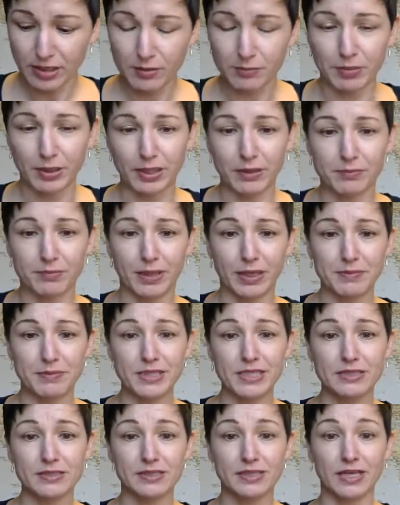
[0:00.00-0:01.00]
But by
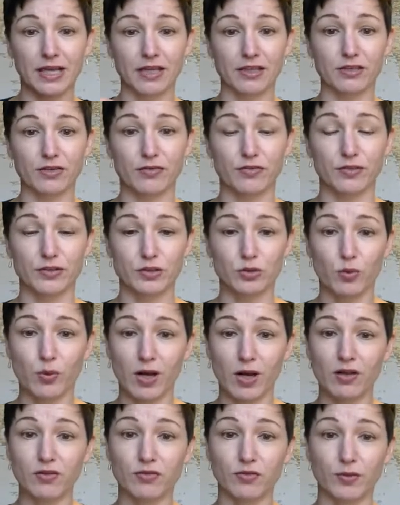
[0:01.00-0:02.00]
being together for
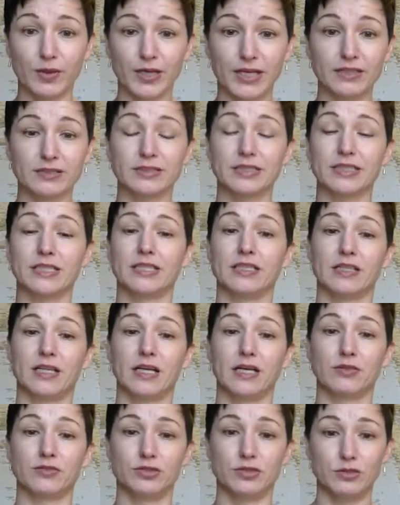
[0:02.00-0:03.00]
12 weeks, it
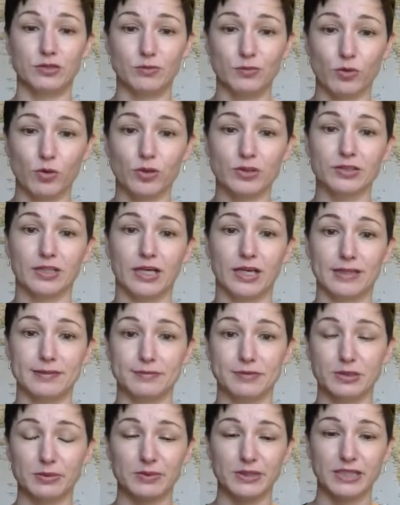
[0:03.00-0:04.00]
allows you more time
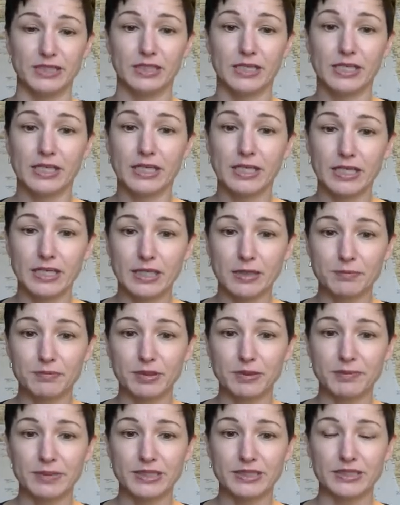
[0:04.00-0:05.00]
to be
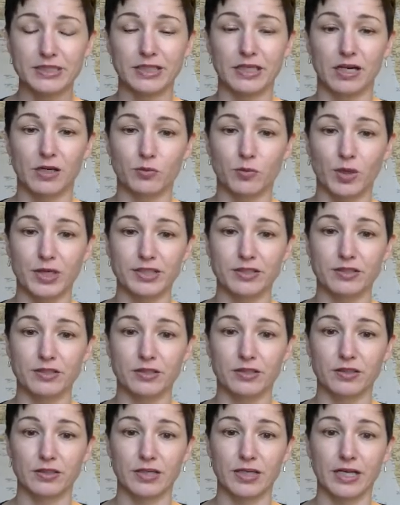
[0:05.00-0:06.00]
implementing on what you're
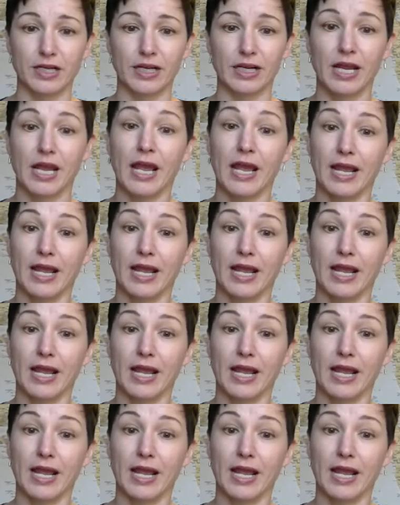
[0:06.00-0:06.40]
learning,